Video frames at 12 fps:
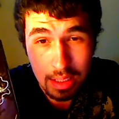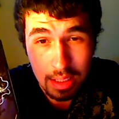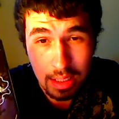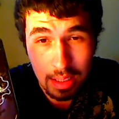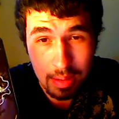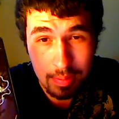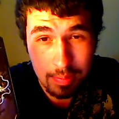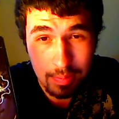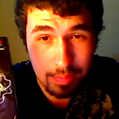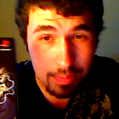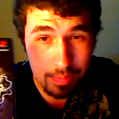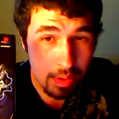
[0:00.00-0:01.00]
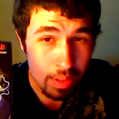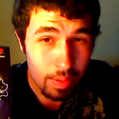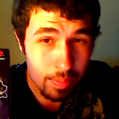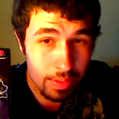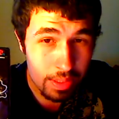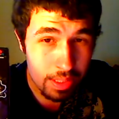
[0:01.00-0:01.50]
Um,
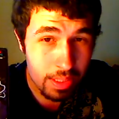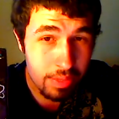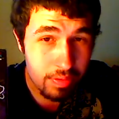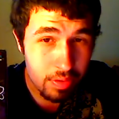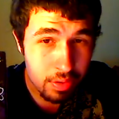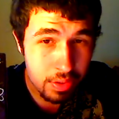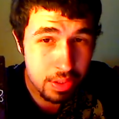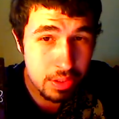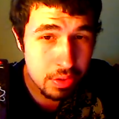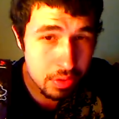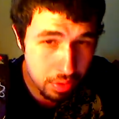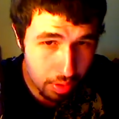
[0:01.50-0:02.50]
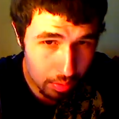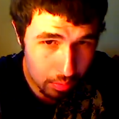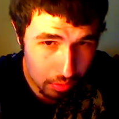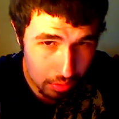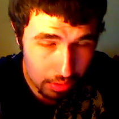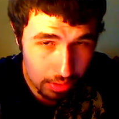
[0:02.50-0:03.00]
Basically, of course, it's Star
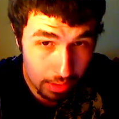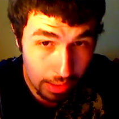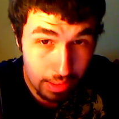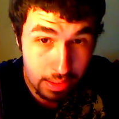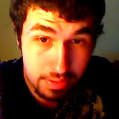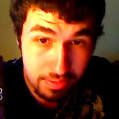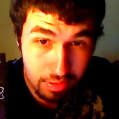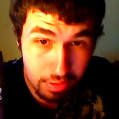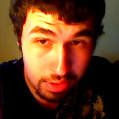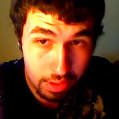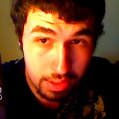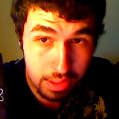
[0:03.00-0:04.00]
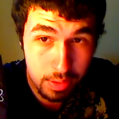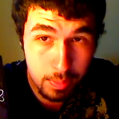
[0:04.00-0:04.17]
Wars and it's Force Unleashed.